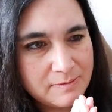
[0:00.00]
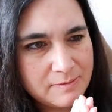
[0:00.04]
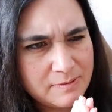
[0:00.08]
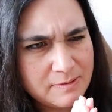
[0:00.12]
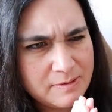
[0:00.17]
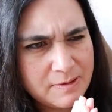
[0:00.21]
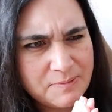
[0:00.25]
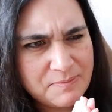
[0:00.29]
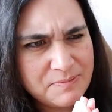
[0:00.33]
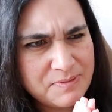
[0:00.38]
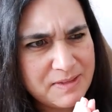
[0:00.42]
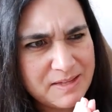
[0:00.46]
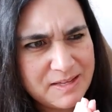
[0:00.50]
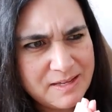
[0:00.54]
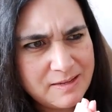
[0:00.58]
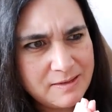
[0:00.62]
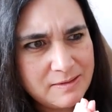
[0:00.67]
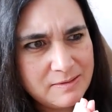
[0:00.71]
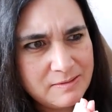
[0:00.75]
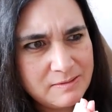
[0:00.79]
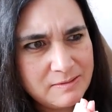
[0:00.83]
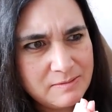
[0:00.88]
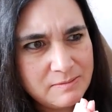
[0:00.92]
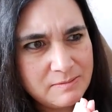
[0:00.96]
And I'm
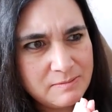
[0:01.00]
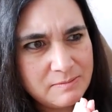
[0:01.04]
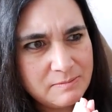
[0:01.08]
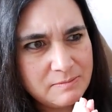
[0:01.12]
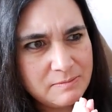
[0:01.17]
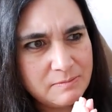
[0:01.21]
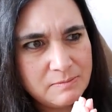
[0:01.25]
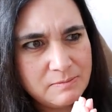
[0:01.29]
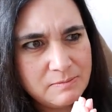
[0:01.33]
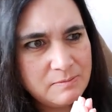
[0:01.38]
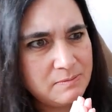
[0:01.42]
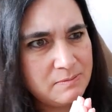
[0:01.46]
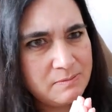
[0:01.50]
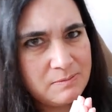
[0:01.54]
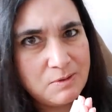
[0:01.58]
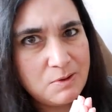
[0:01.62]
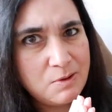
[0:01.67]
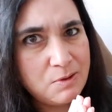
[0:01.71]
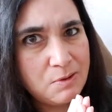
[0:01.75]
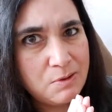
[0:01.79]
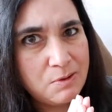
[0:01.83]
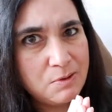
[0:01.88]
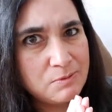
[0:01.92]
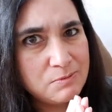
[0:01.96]
thinking,
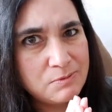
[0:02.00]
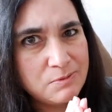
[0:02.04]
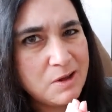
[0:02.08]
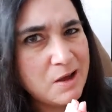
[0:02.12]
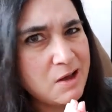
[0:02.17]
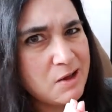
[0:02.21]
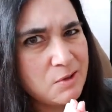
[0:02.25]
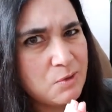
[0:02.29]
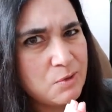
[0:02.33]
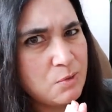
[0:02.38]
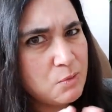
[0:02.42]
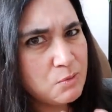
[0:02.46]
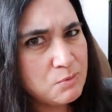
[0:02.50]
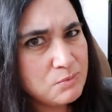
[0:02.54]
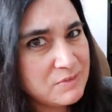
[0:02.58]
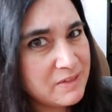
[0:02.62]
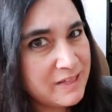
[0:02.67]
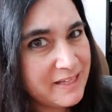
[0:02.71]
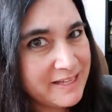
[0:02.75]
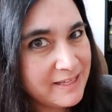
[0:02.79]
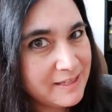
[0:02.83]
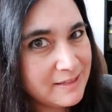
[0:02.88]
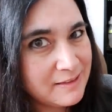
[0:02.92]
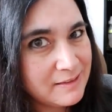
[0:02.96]
no, not
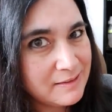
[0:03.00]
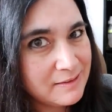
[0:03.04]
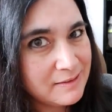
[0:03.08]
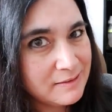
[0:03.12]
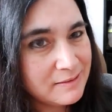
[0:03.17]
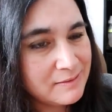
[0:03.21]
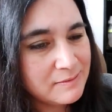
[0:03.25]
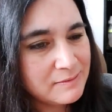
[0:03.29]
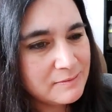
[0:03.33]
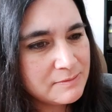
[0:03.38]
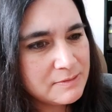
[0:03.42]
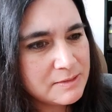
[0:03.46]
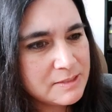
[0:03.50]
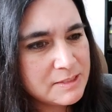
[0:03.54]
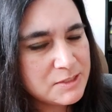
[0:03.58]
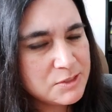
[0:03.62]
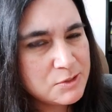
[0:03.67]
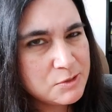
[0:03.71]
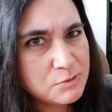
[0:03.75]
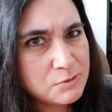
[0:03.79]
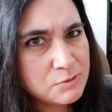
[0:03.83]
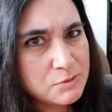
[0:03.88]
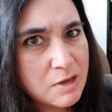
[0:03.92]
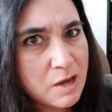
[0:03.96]
only did
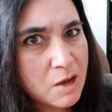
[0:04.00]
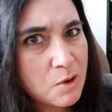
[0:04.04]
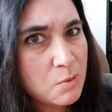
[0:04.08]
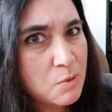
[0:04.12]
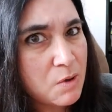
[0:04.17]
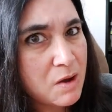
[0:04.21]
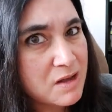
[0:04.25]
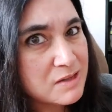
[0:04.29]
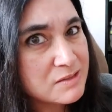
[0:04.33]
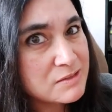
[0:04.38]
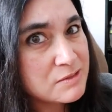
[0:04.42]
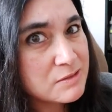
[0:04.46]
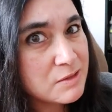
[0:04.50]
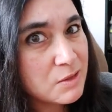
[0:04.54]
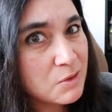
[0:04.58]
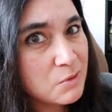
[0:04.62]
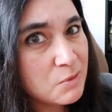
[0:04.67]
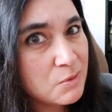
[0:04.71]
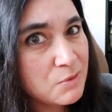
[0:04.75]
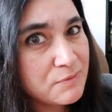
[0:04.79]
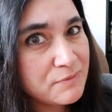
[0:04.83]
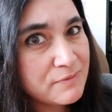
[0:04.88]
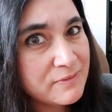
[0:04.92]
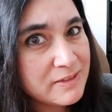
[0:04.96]
you not watch the
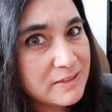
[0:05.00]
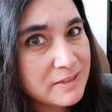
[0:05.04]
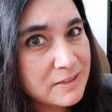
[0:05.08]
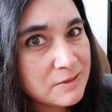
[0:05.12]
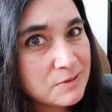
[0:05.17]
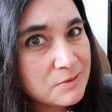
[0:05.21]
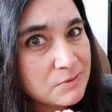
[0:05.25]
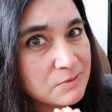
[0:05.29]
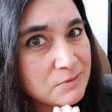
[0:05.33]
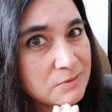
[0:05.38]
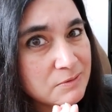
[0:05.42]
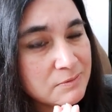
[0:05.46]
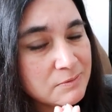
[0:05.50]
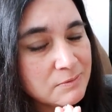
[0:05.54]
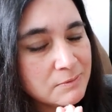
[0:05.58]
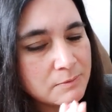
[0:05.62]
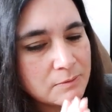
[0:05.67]
whole video?